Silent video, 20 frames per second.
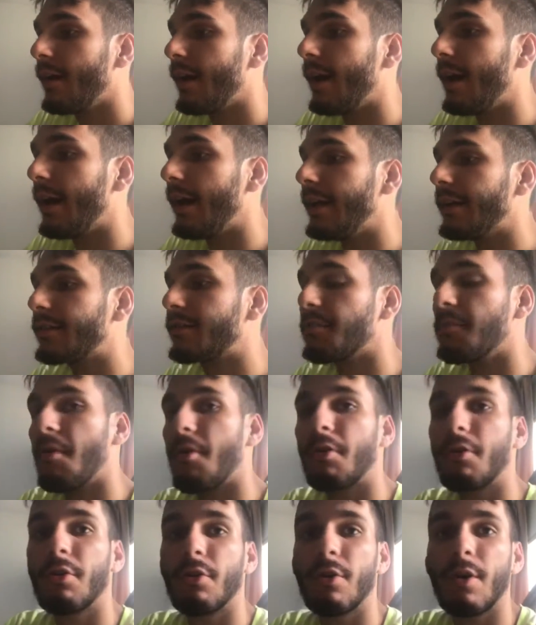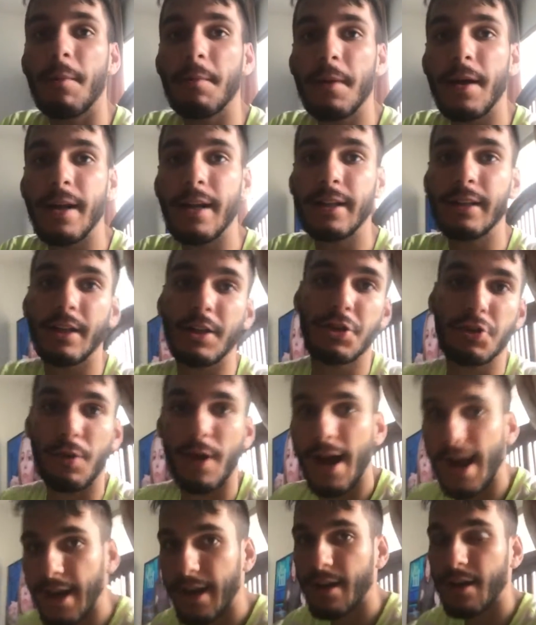And tomorrow I'm hitting the
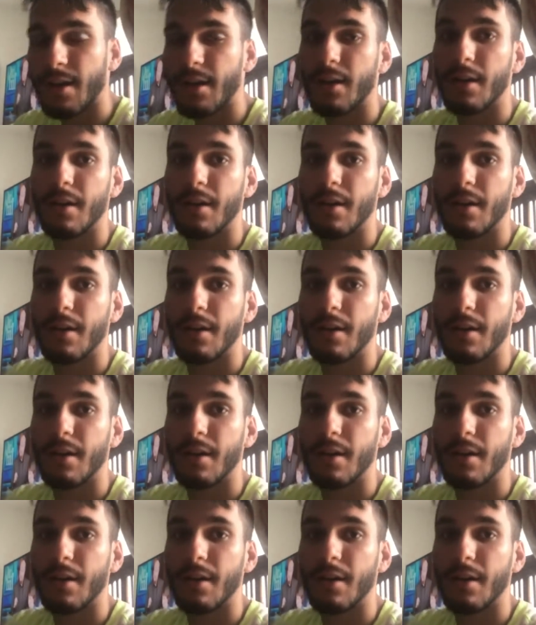track.